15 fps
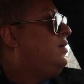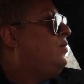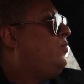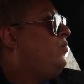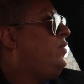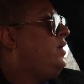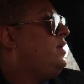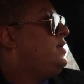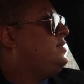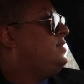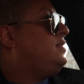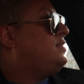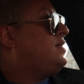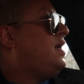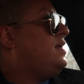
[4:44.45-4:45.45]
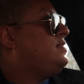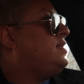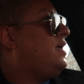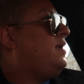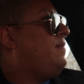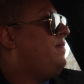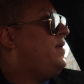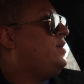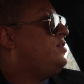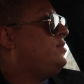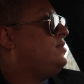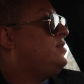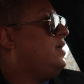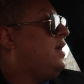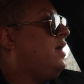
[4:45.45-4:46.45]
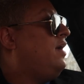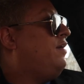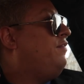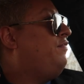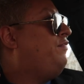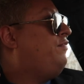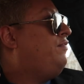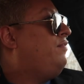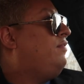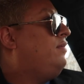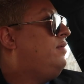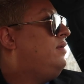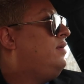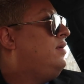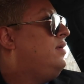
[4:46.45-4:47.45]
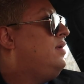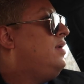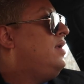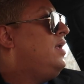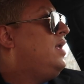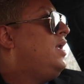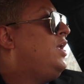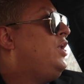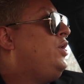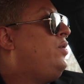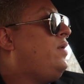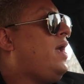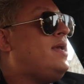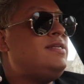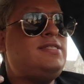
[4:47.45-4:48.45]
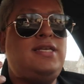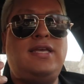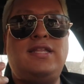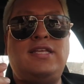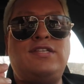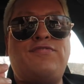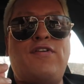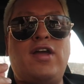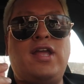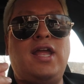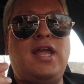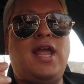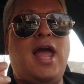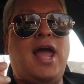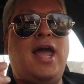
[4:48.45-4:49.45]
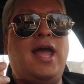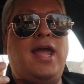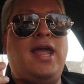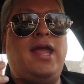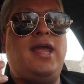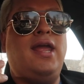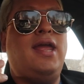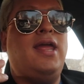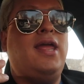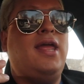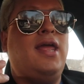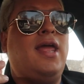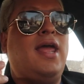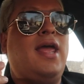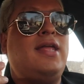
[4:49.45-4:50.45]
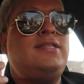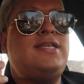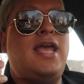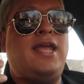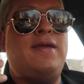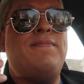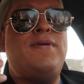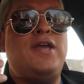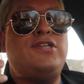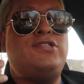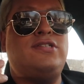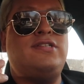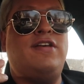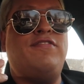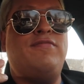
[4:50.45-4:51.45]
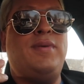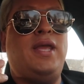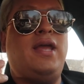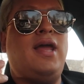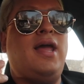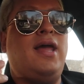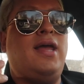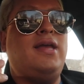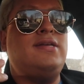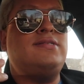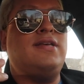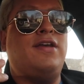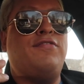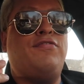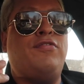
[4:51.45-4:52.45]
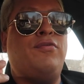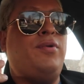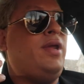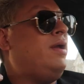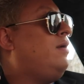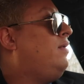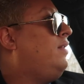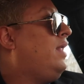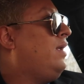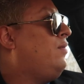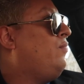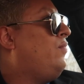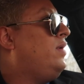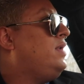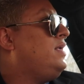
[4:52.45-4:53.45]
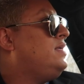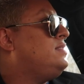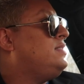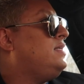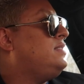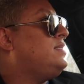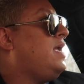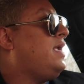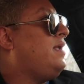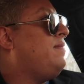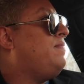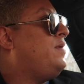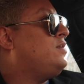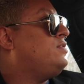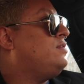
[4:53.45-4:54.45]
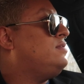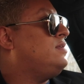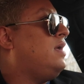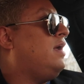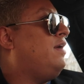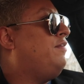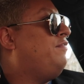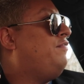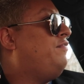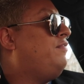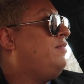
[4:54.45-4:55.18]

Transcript: What is this guy taking pictures of? You guys see this fucking guy taking pictures of me, guys? Like, for real. Like, what is he taking pictures of?